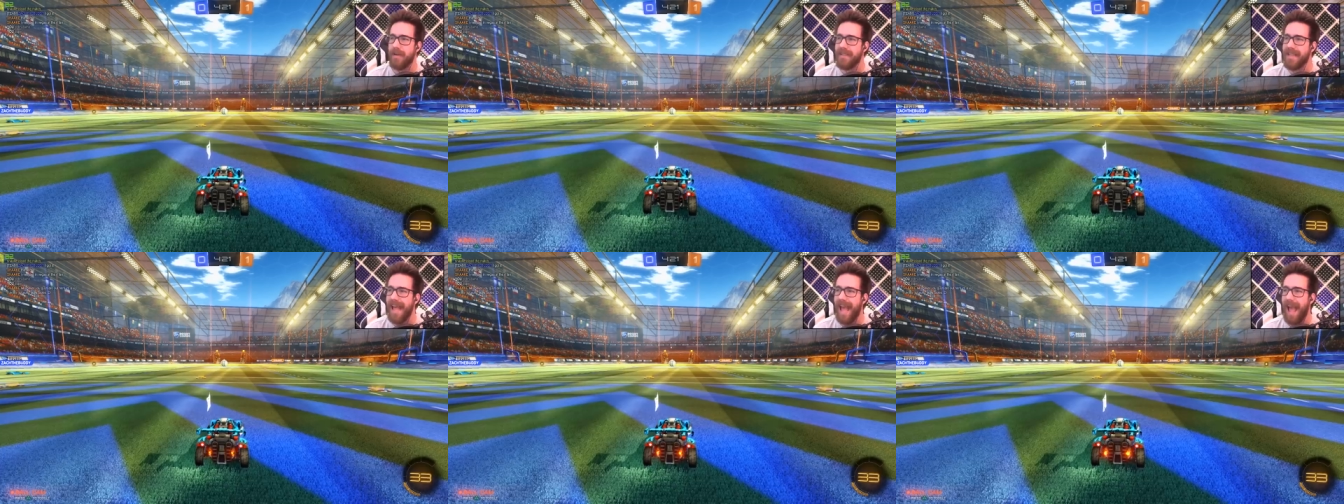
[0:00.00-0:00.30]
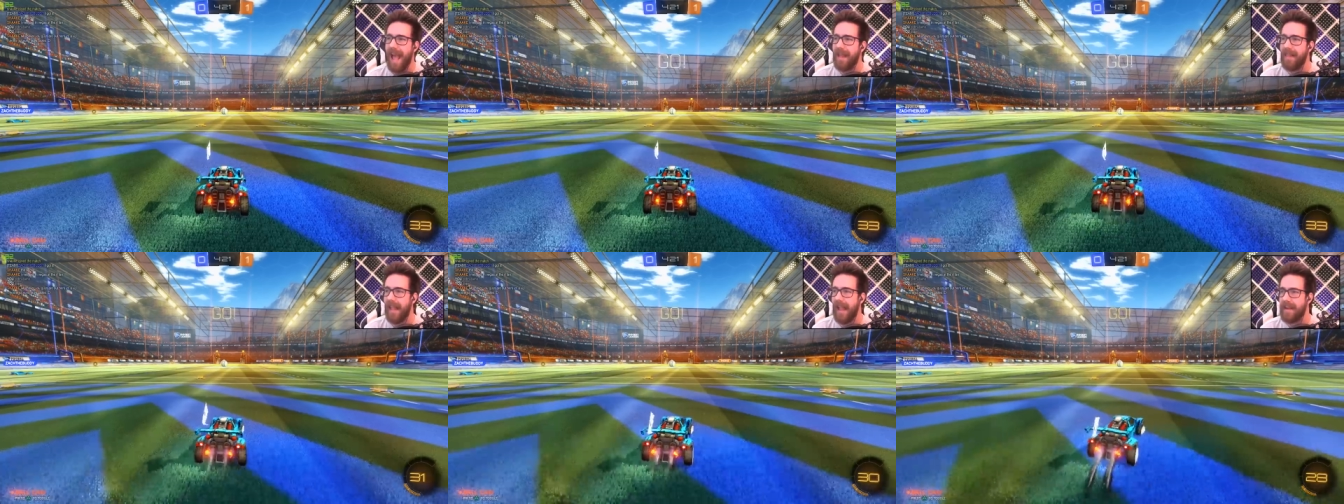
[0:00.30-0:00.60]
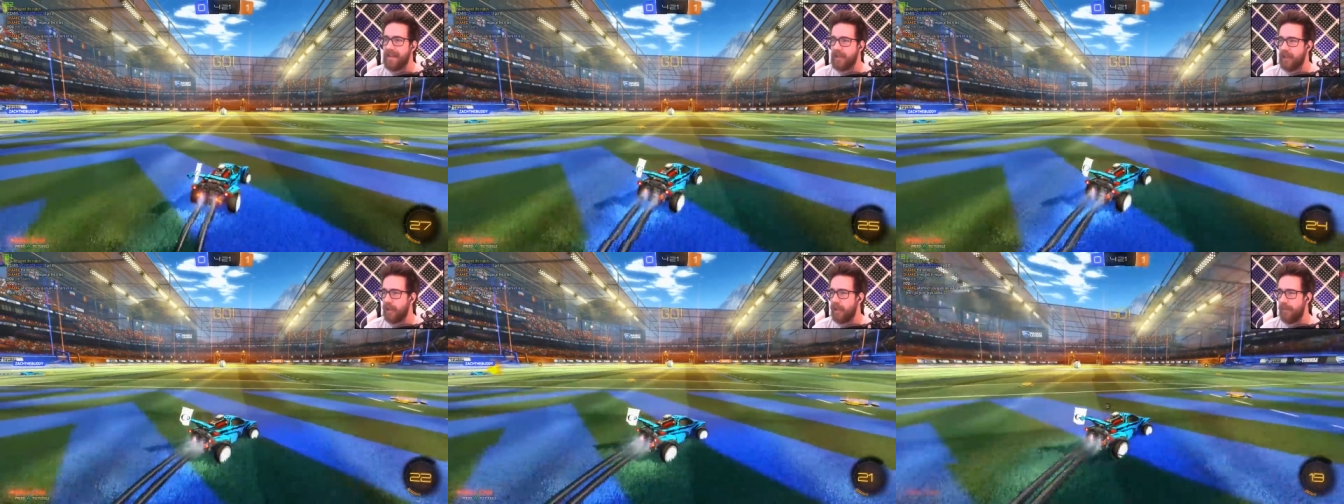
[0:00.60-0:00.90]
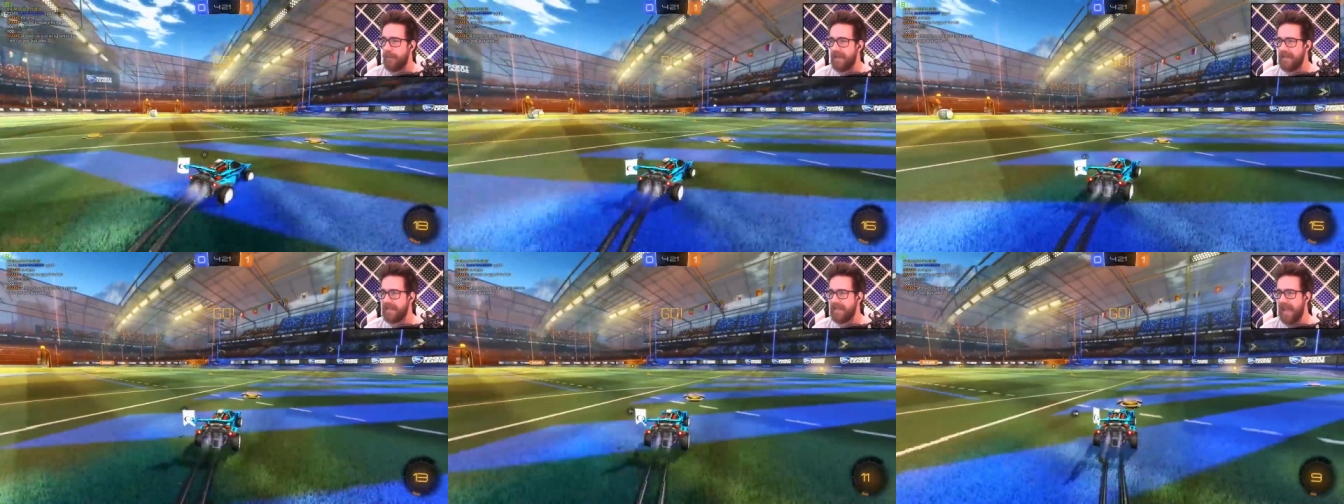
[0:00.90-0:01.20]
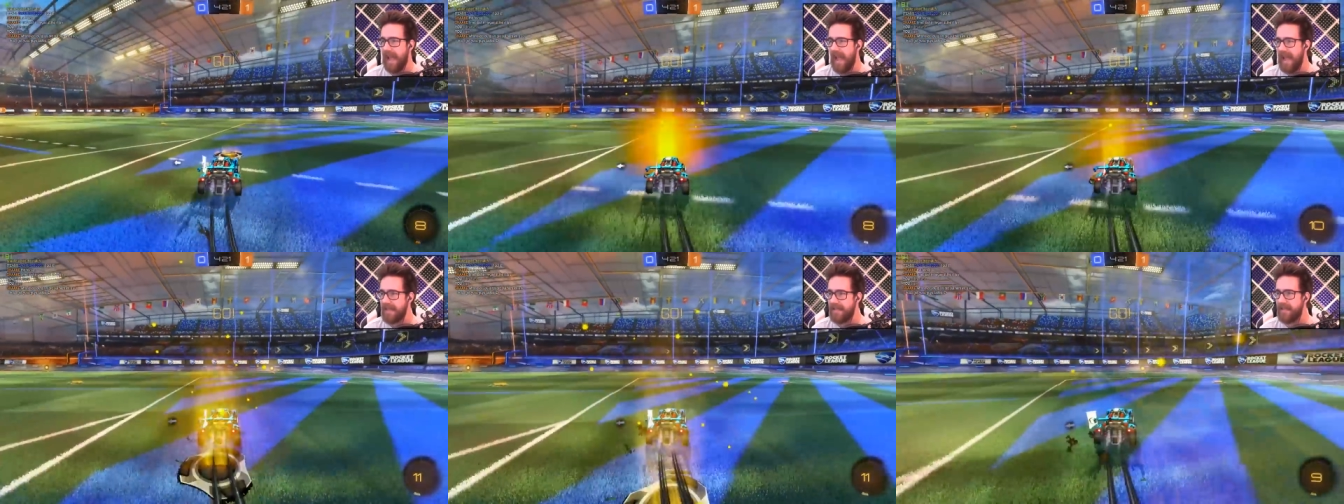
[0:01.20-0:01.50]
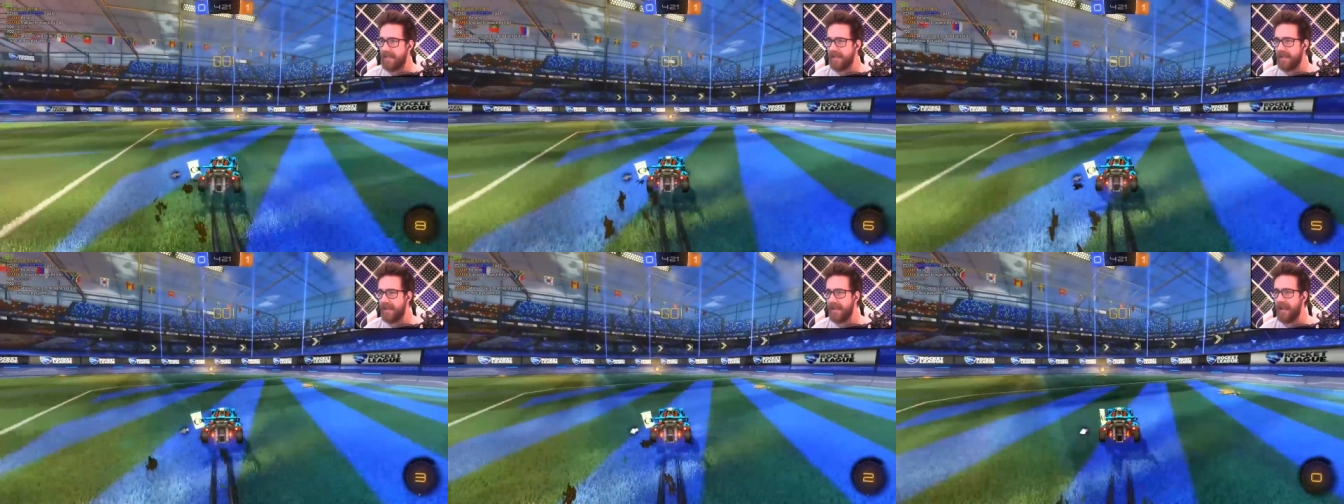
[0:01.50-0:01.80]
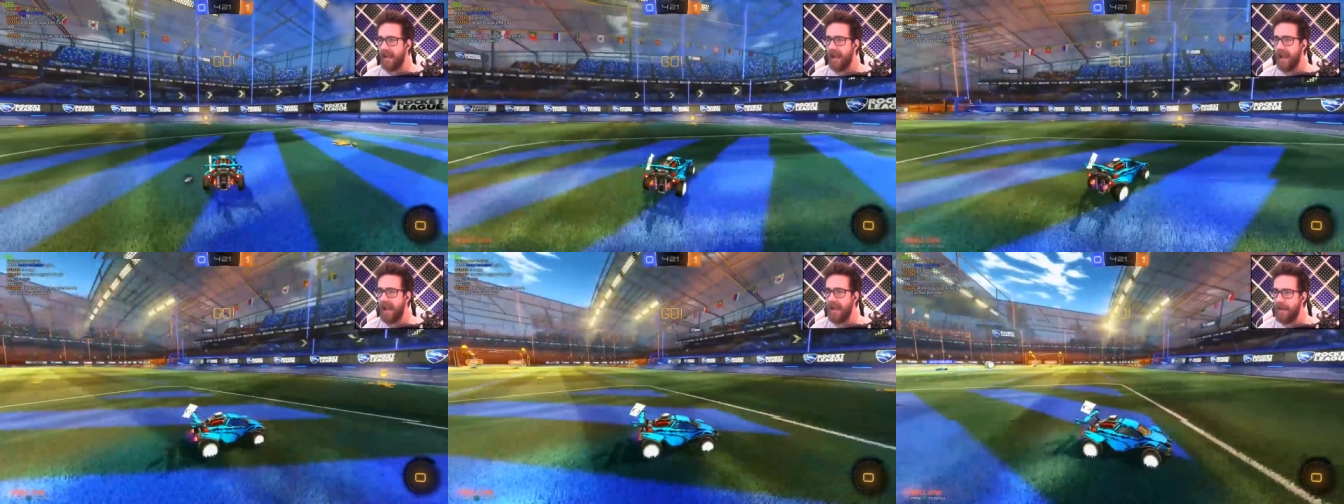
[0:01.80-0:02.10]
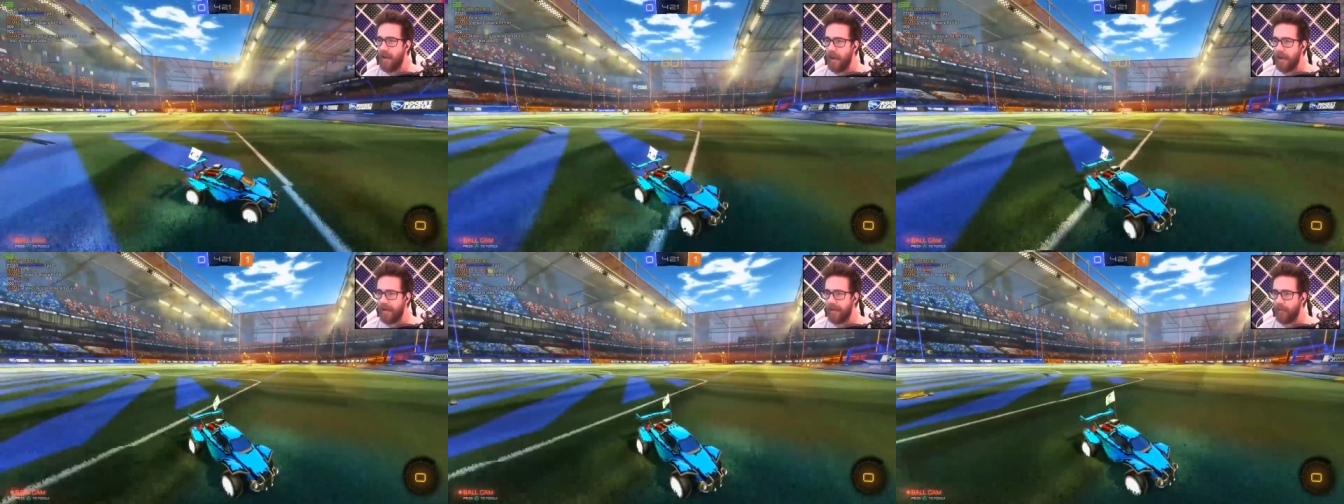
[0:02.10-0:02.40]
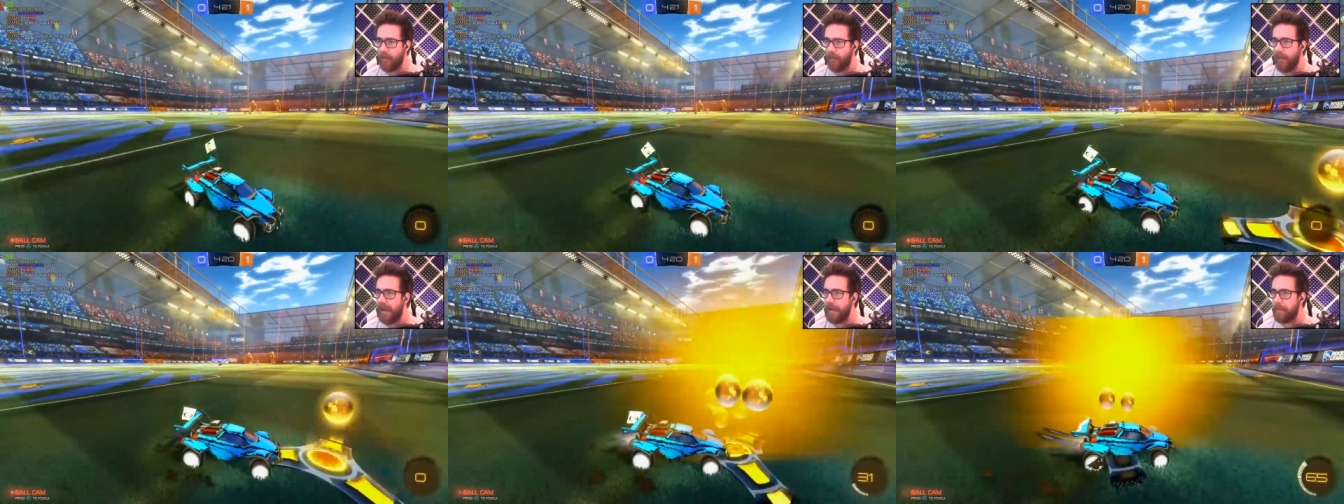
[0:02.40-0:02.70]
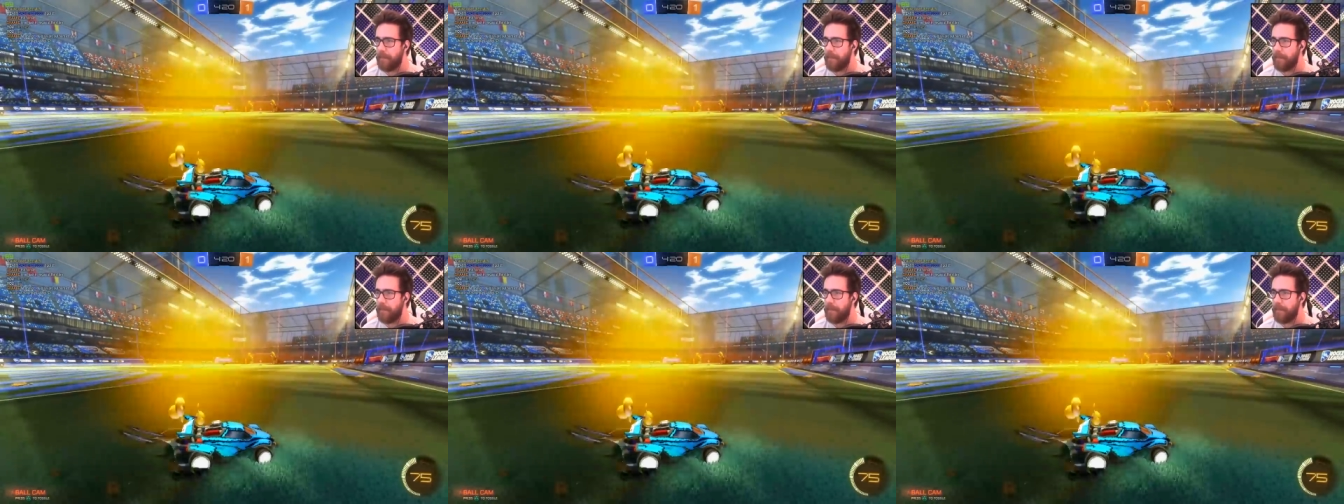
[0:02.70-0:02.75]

the LA tournaments, guys? I know I'd get wrecked,